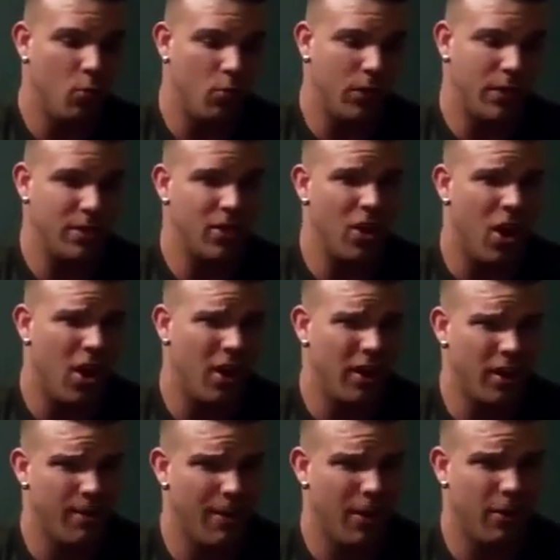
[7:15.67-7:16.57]
is
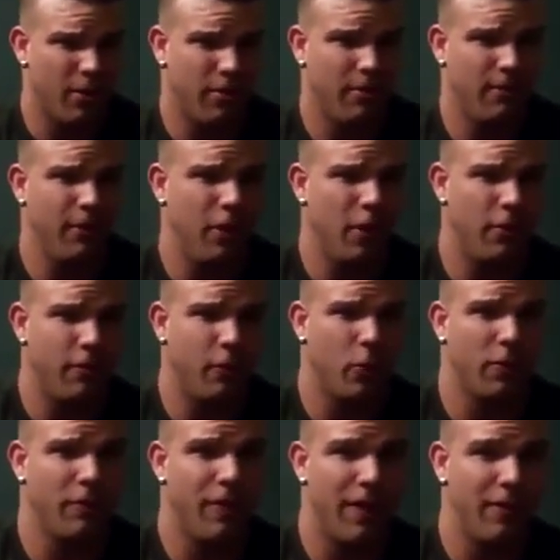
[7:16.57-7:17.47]
gone in about
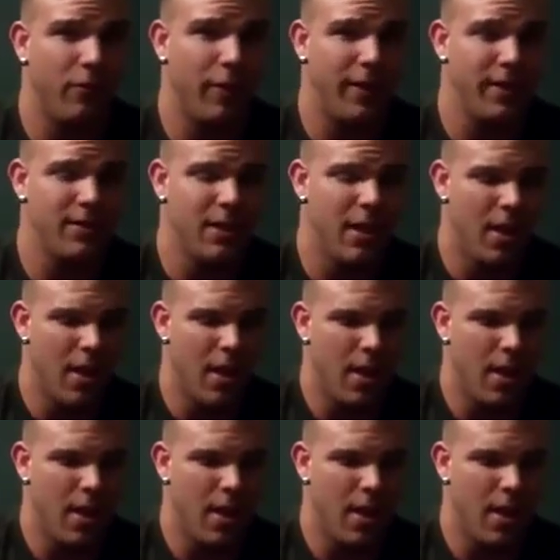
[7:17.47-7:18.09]
4 to 5 weeks.